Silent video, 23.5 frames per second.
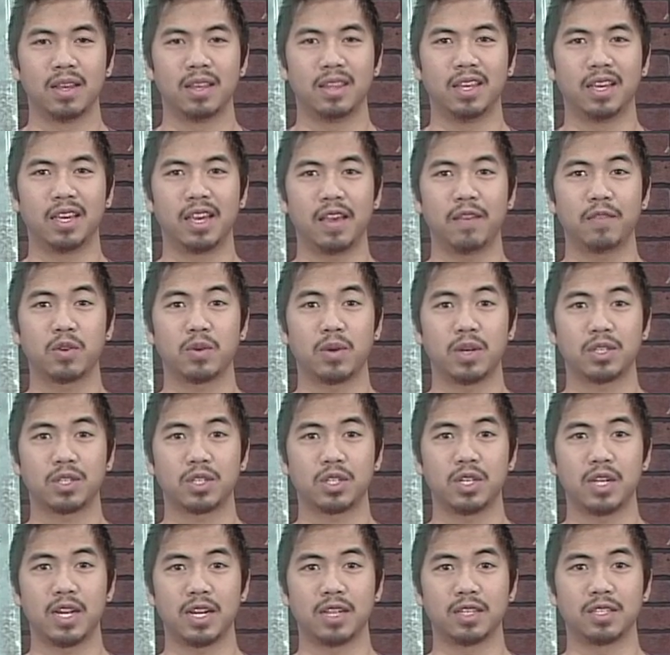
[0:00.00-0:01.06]
They gave
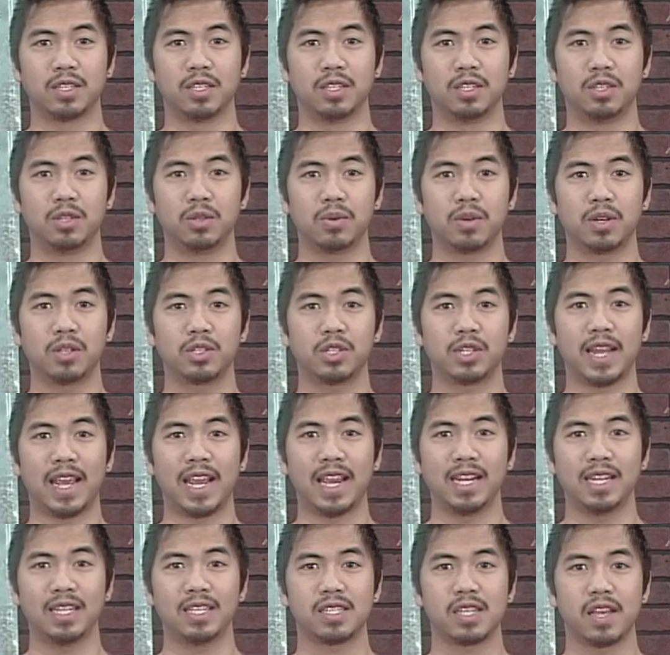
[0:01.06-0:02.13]
questionnaires to
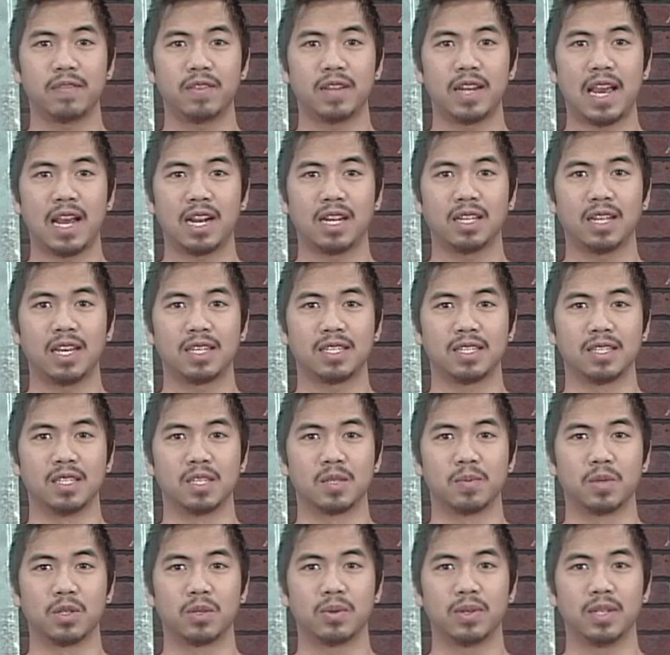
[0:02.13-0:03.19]
287 adolescents
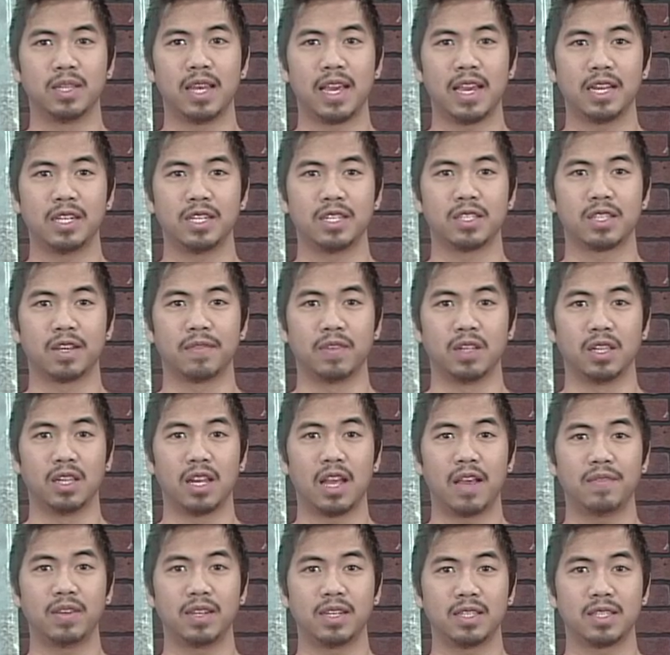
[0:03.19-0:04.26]
between the ages of
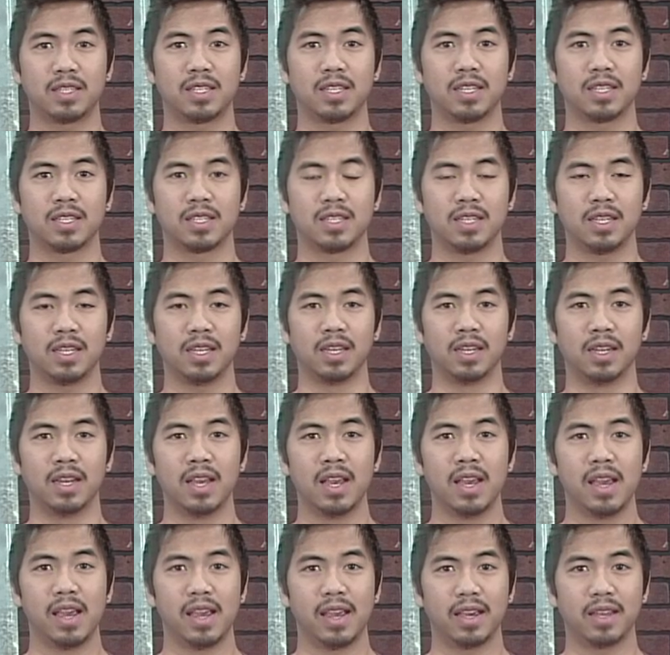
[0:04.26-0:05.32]
11 and 16
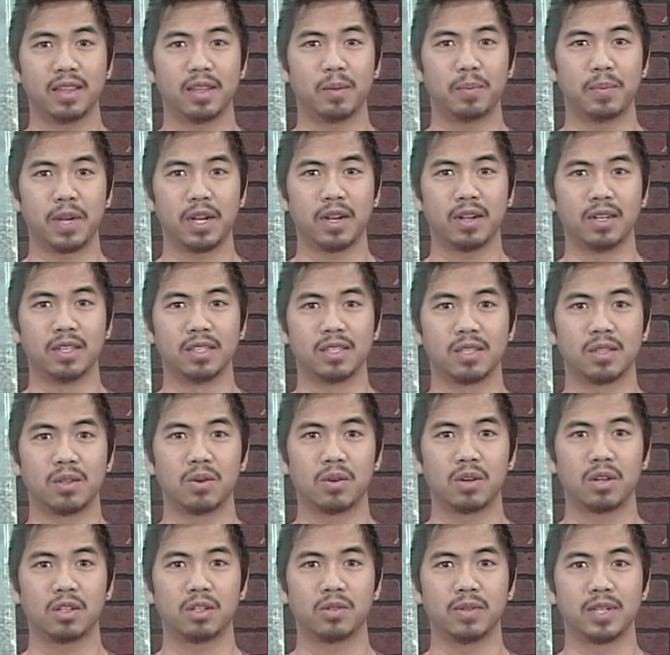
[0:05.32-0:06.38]
and their parents in
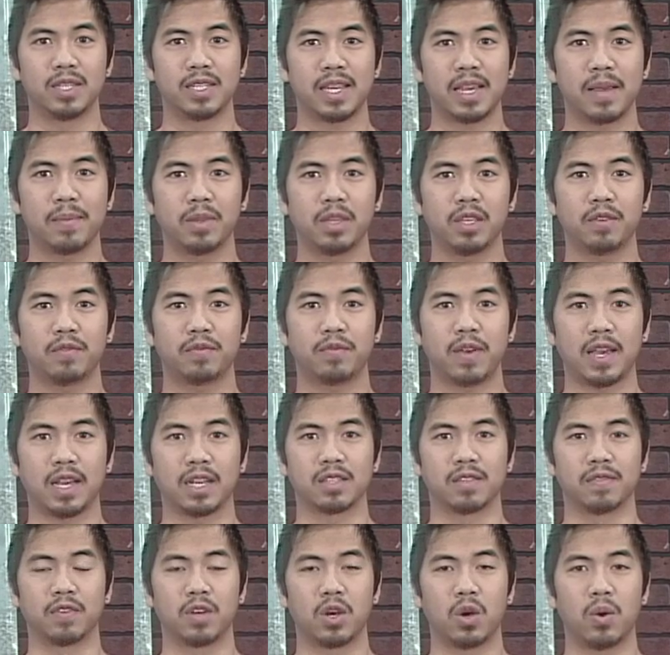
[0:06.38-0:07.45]
order to examine the
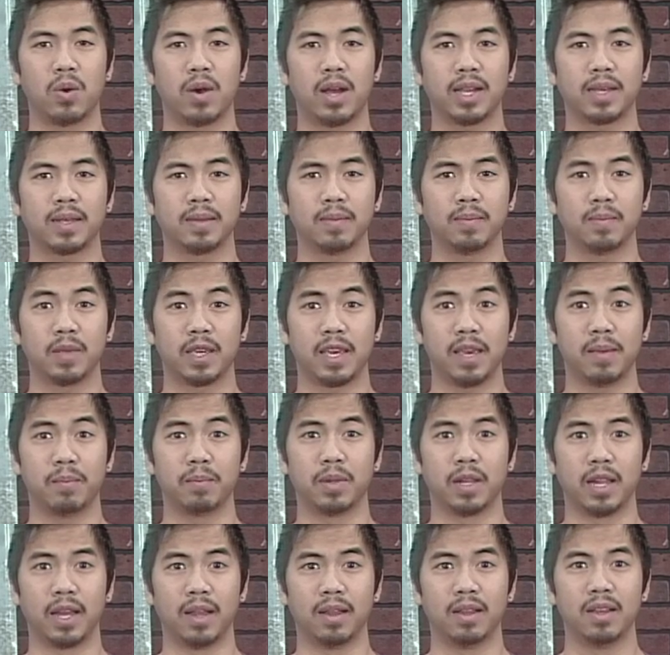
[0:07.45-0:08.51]
effects of co-op
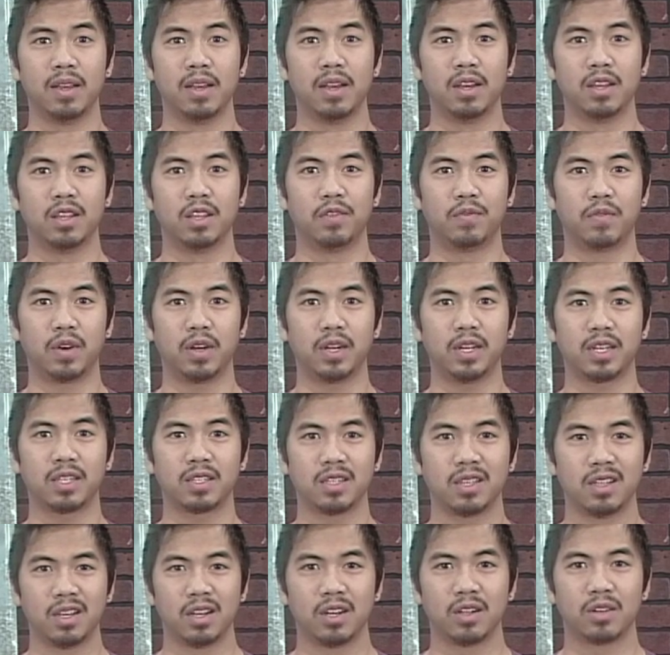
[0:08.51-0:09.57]
gameplay. The verdict?
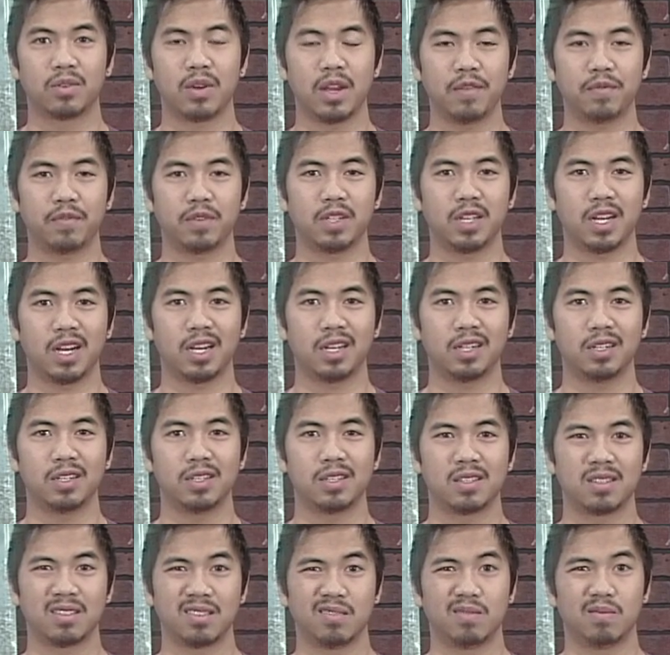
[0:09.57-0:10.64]
Great for
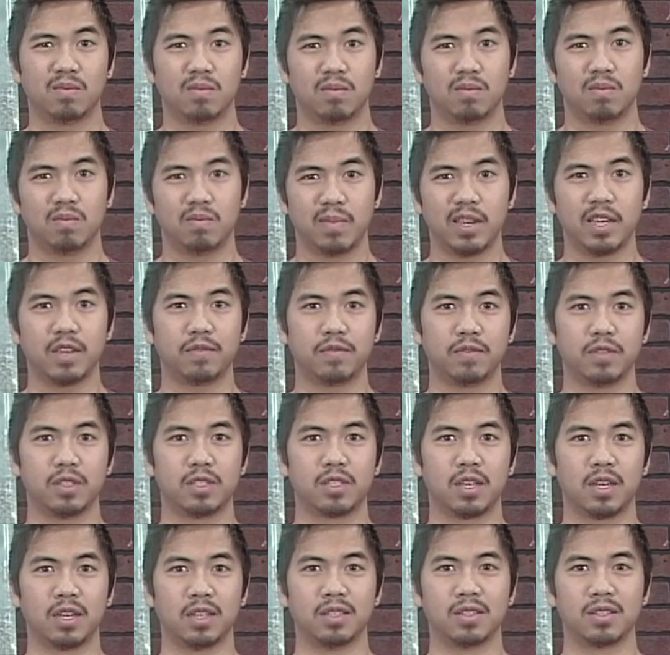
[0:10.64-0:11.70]
daughters, meh for
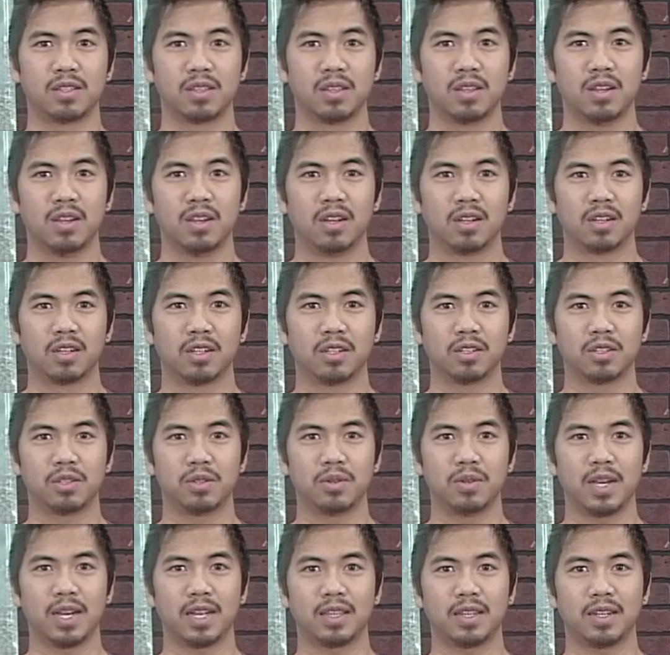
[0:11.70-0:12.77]
sons. Girls who
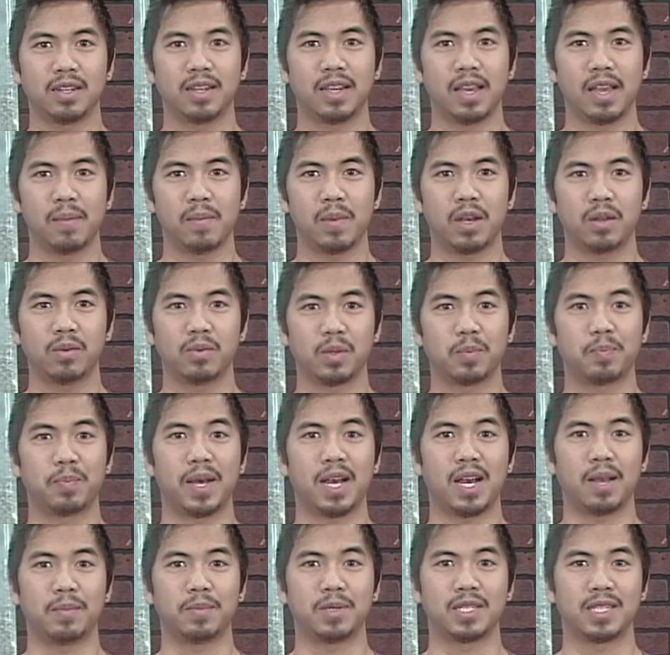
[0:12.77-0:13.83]
got their game on with
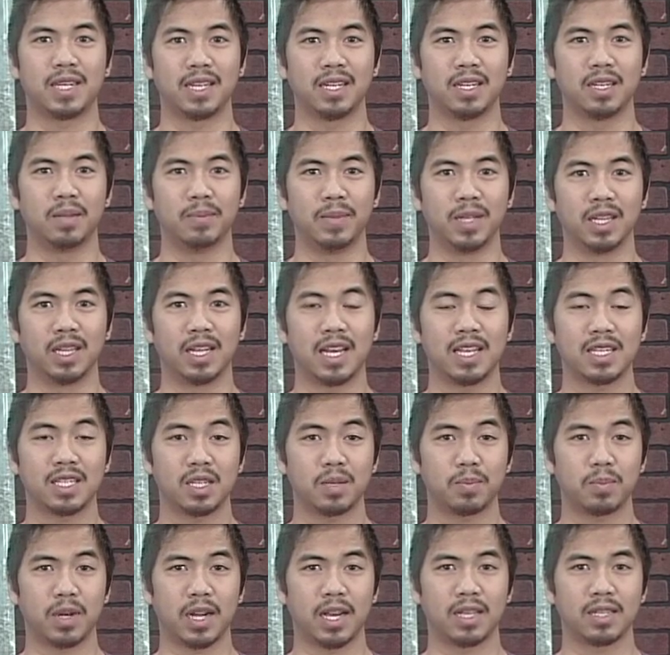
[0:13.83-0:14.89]
pops tended to be less
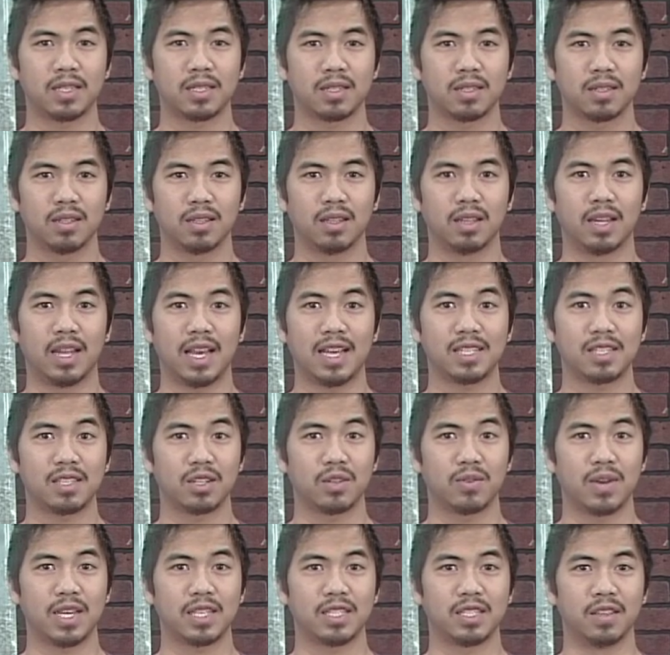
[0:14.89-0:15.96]
depressed, less
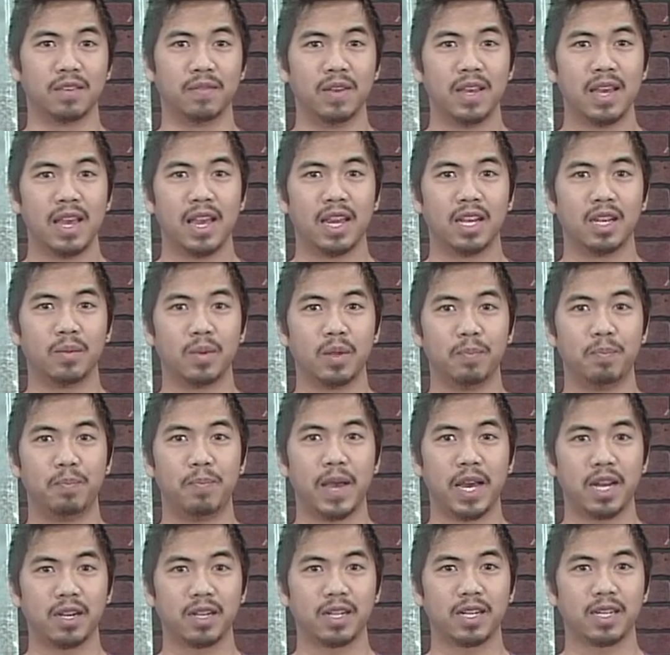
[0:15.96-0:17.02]
aggressive, and to be better